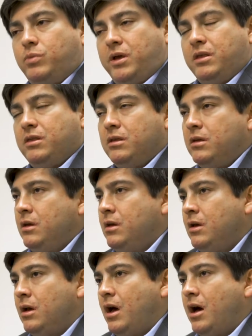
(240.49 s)
with,
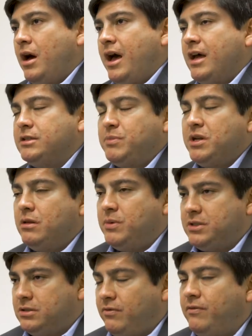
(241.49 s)
uh, has been in the
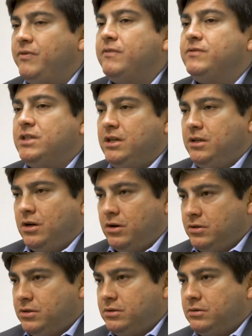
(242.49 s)
business for 15
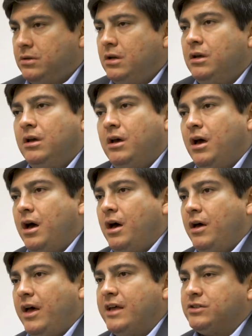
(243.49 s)
years,
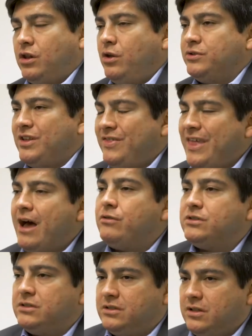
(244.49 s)
uh, has closed
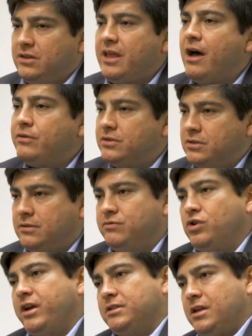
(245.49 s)
thousands and thousands of
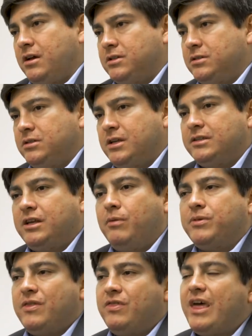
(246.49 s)
transactions, has
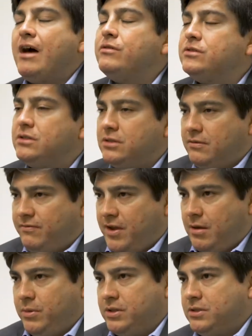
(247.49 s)
helped thousands of
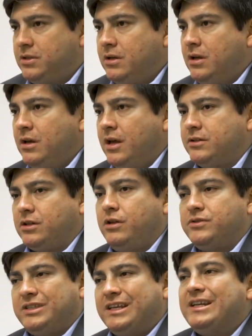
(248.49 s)
families, has
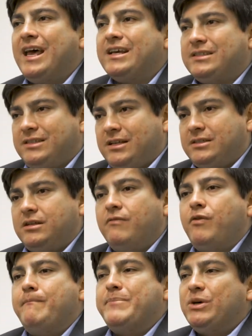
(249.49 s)
closed in excess
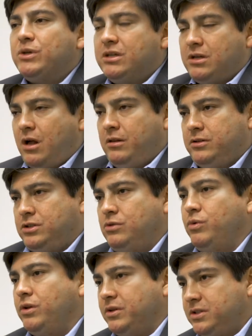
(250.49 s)
of a billion dollars
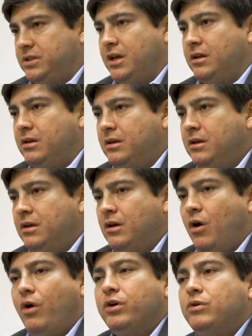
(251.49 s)
in real estate.
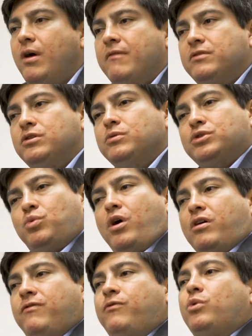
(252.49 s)
All you have to do is
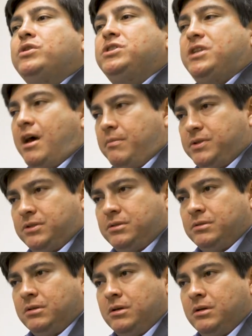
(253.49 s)
walk four steps,